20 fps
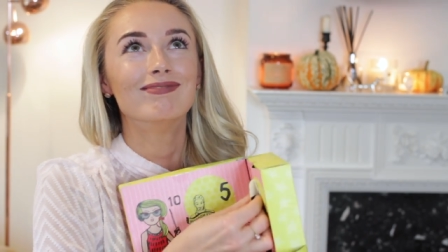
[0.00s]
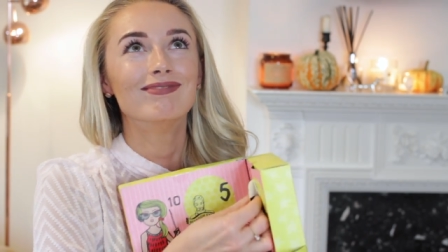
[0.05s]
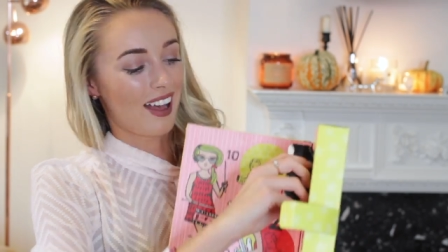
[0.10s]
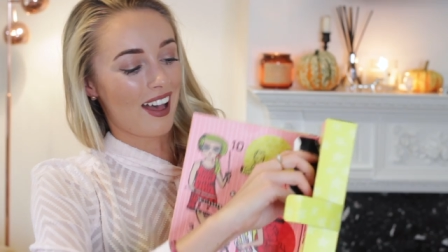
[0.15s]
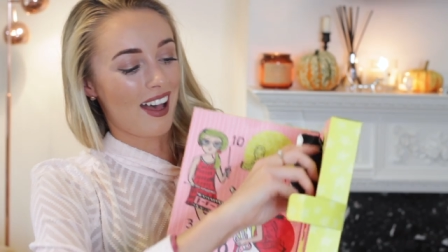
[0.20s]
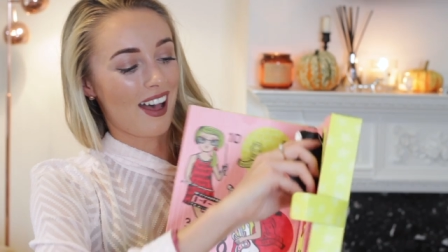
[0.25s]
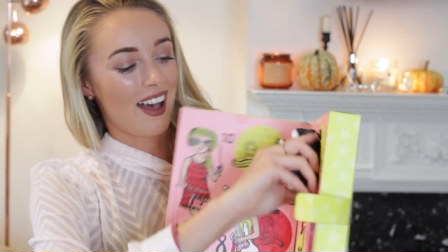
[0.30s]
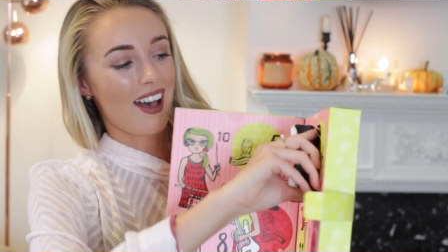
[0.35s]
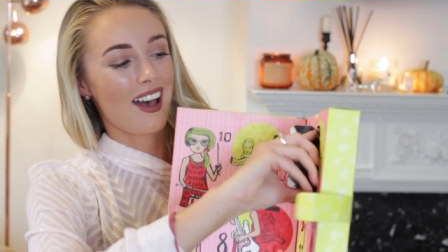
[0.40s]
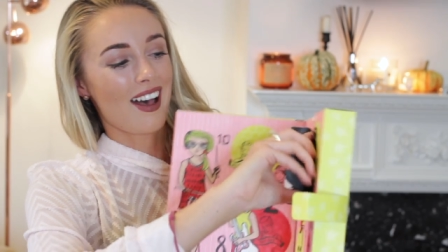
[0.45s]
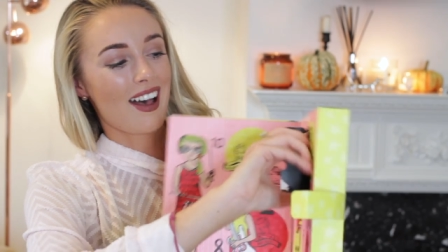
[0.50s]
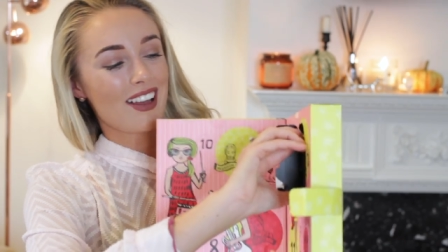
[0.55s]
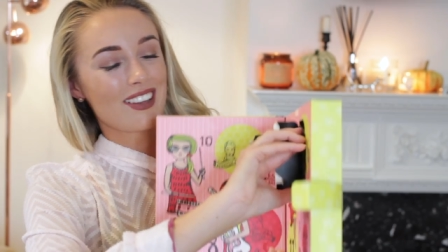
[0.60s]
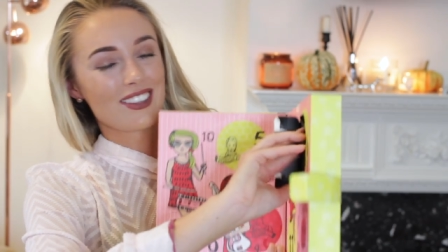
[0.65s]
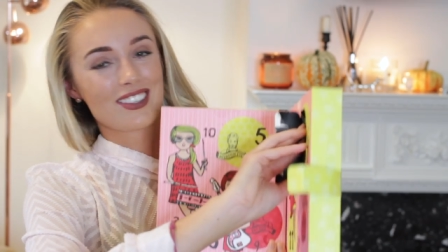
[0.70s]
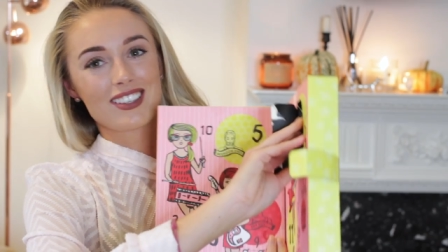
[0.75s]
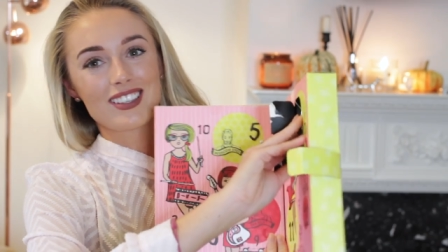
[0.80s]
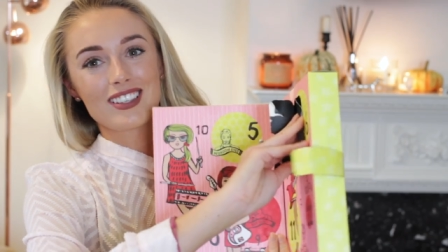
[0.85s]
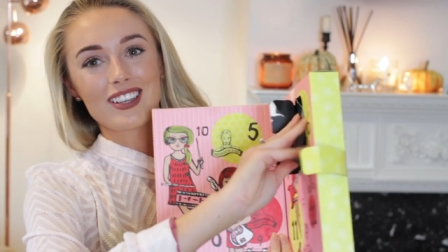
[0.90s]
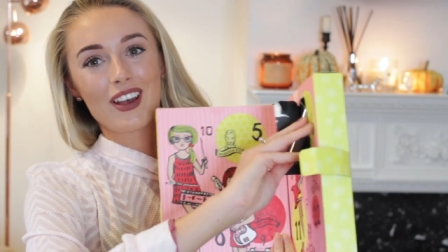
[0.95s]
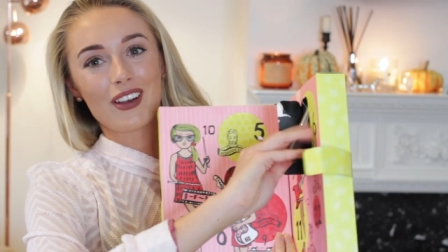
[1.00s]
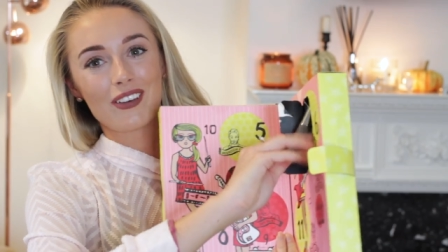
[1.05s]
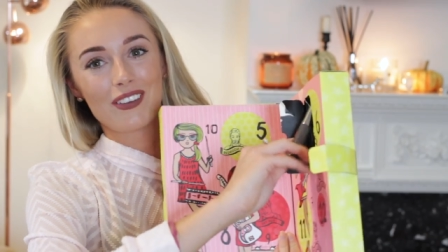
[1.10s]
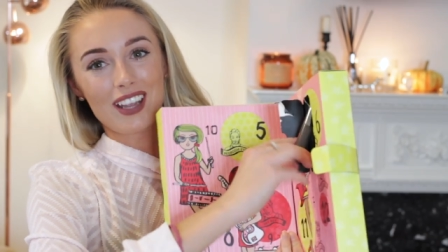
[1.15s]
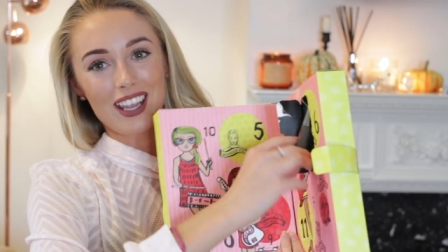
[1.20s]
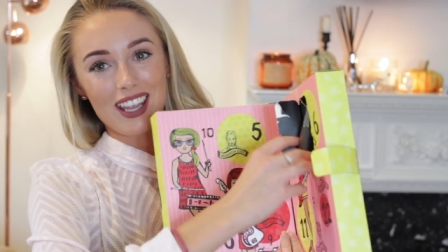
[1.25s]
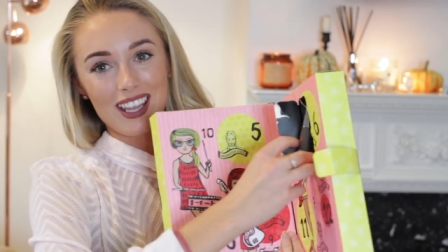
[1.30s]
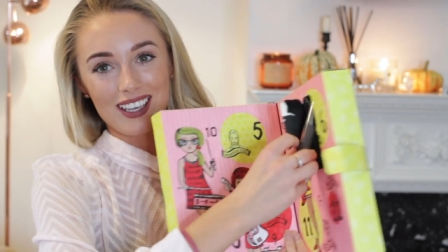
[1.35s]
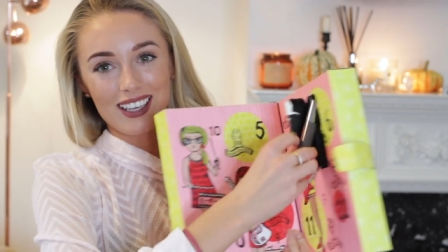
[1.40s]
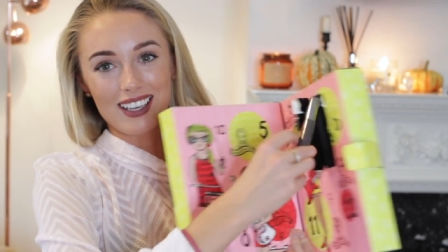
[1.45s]
Aha!
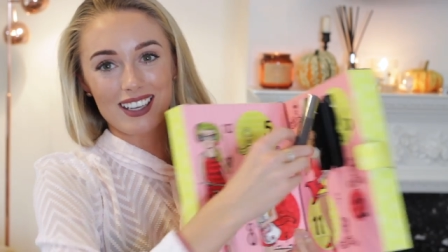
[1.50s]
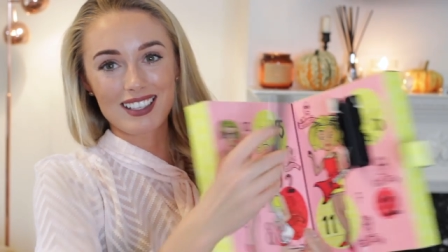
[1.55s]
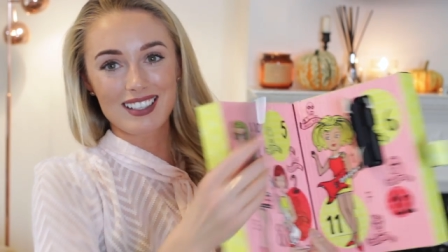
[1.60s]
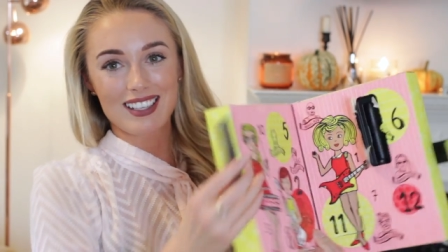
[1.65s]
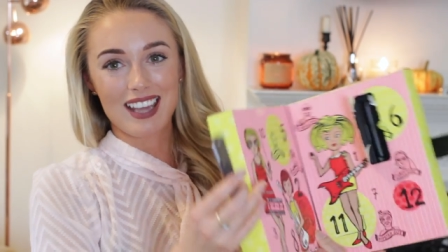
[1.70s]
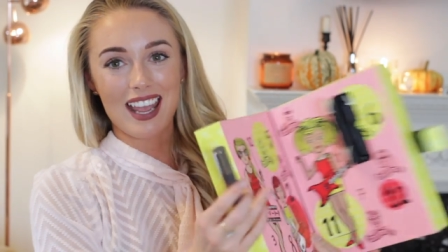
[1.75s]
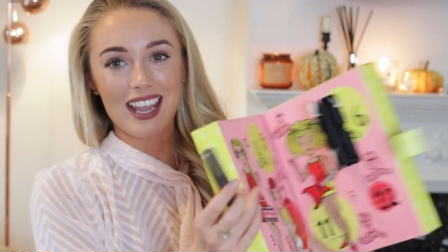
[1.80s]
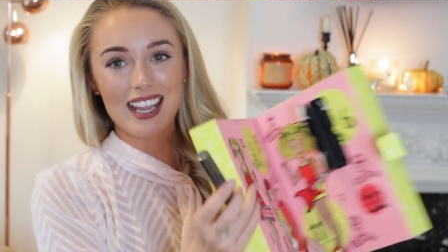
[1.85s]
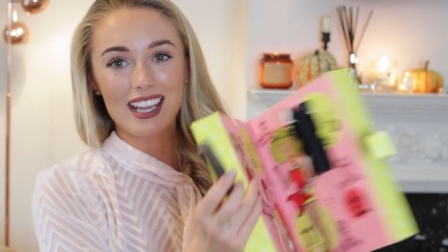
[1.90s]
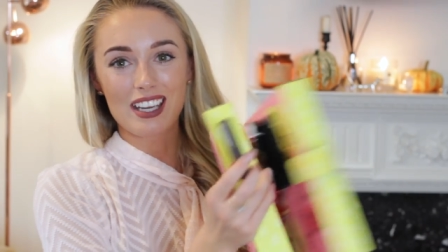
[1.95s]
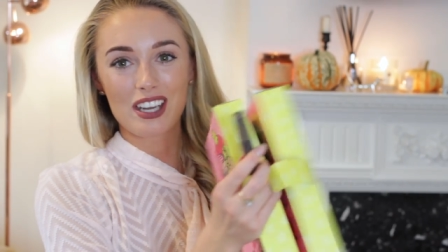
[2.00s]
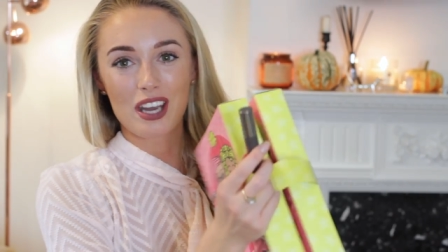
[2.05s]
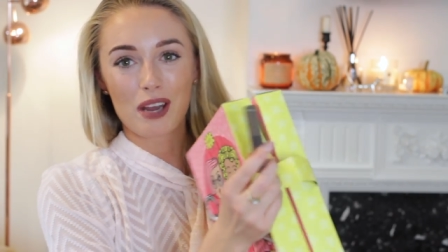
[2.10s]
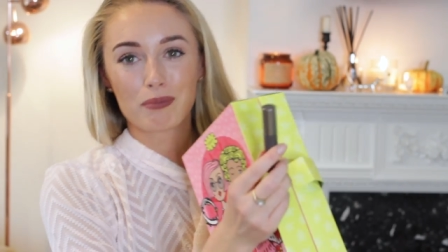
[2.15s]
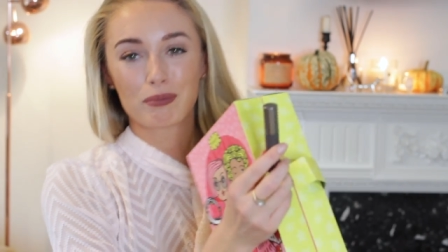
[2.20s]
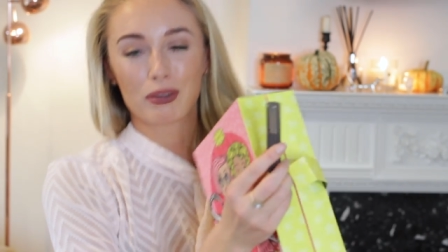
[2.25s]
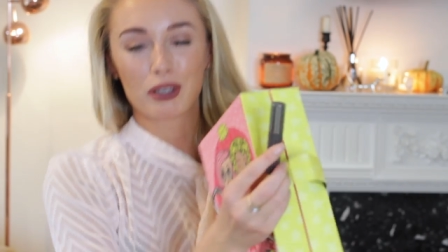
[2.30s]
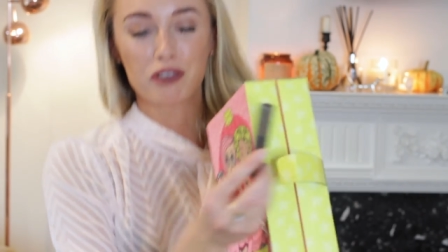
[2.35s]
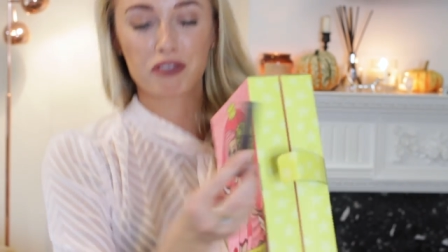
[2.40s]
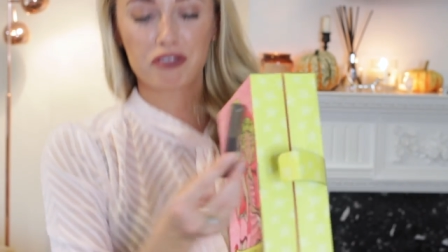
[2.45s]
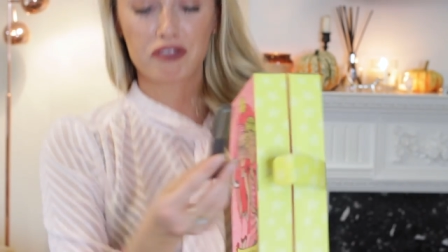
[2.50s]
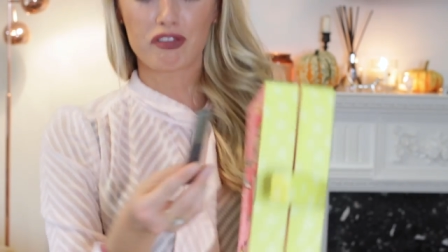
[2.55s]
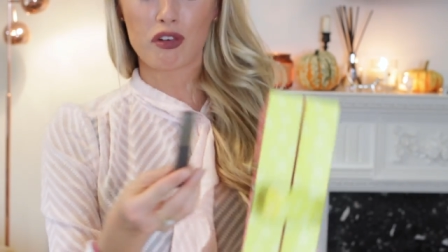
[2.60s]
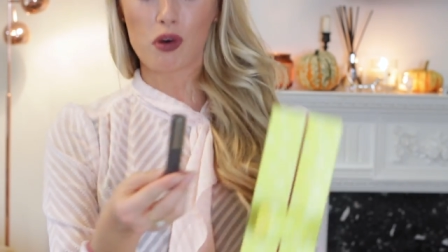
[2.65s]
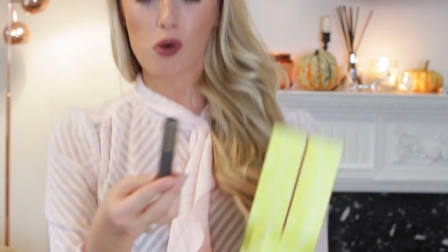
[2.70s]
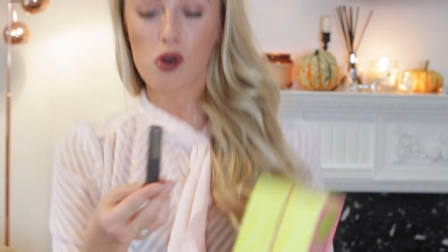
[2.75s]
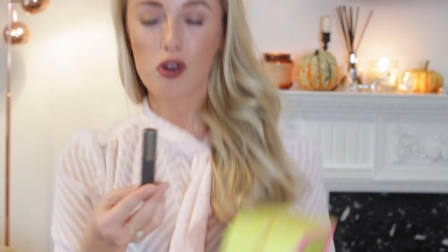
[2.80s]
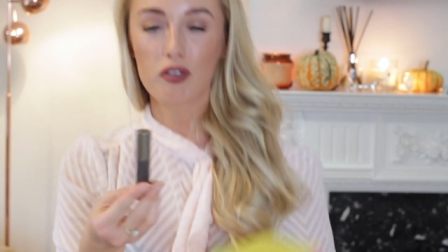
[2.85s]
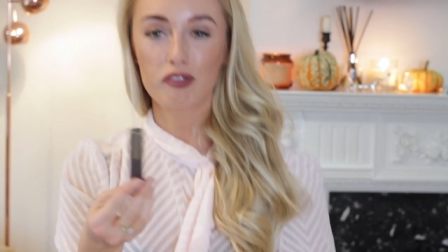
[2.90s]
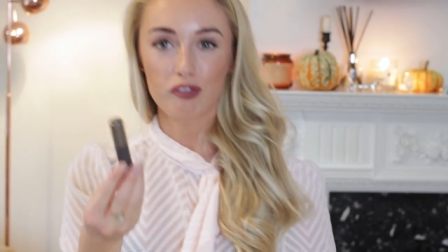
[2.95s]
So in day number
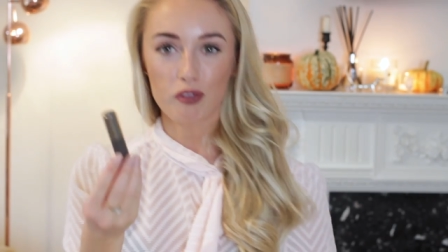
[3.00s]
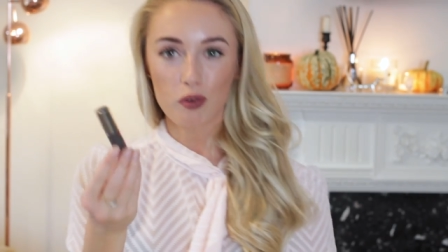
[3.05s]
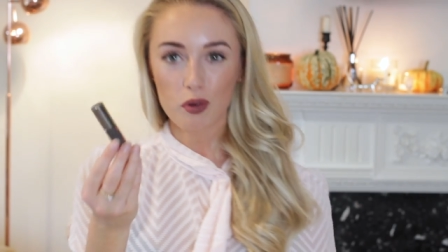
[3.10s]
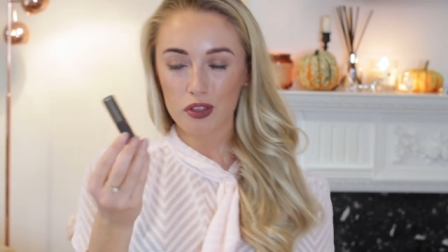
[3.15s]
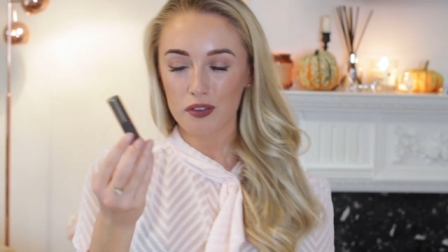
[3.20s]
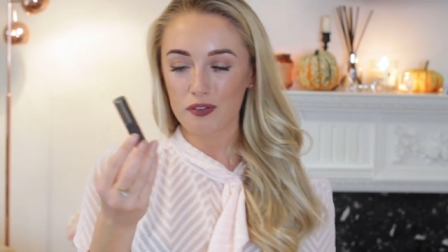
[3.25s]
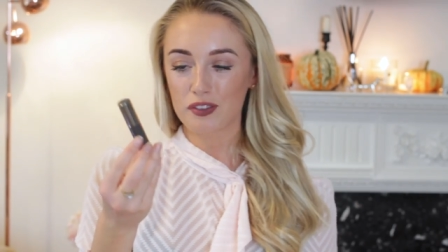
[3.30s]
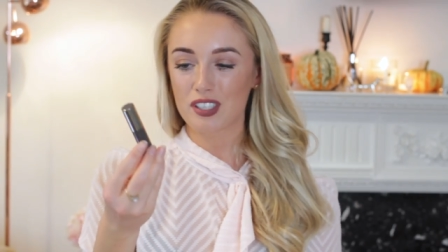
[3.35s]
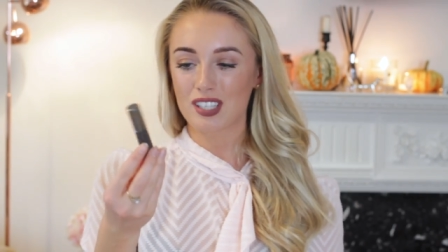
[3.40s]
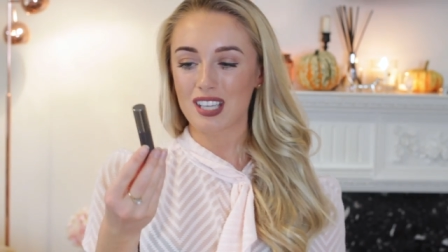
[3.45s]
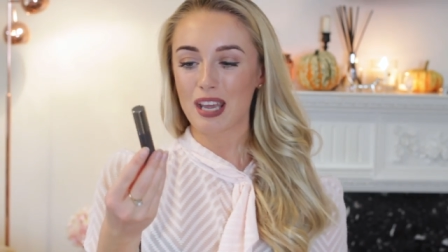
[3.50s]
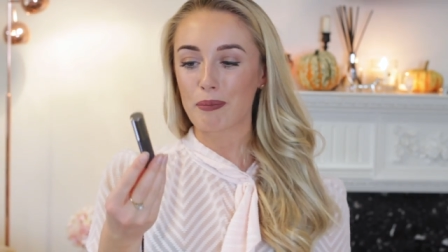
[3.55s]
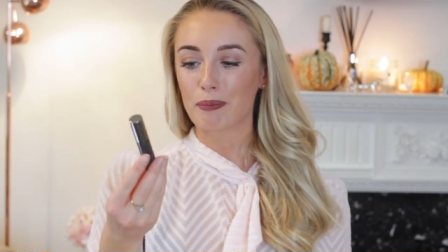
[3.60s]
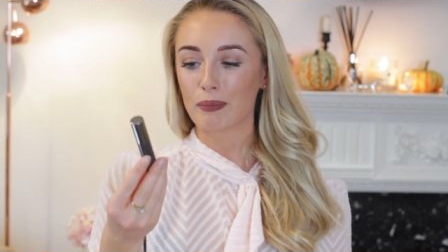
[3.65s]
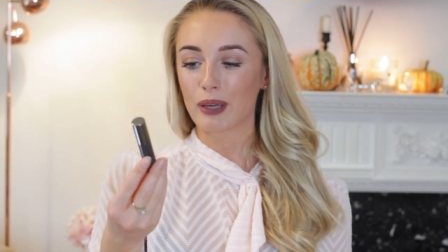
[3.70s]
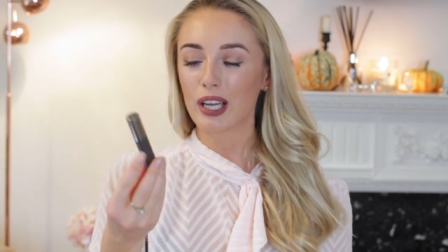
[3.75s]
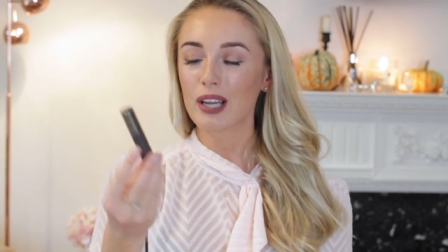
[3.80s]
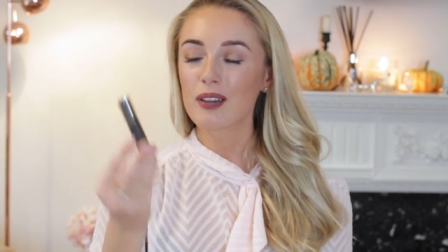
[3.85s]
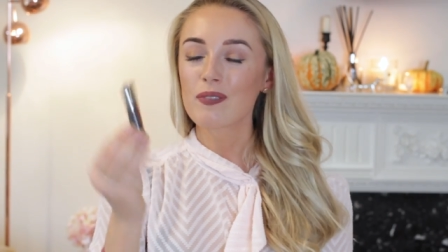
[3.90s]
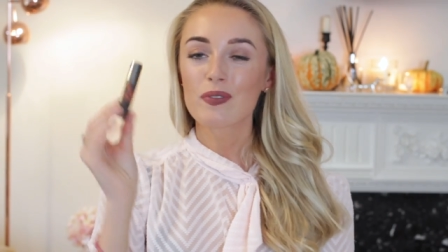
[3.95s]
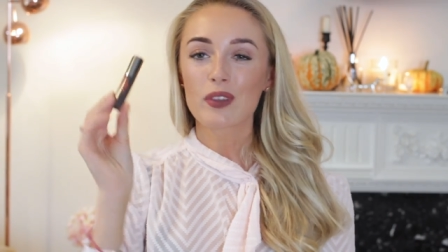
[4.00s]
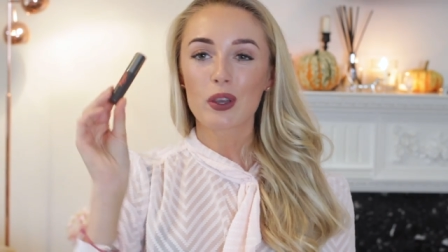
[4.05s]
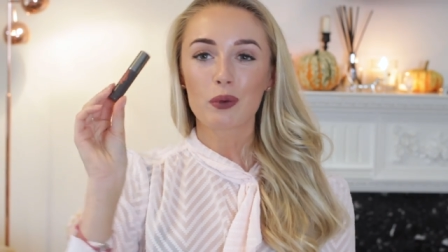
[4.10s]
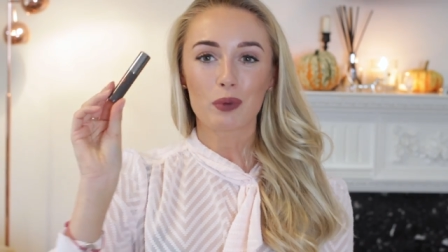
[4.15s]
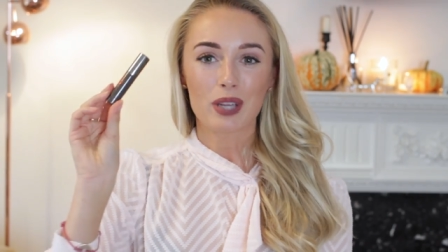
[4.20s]
four, fourth of December,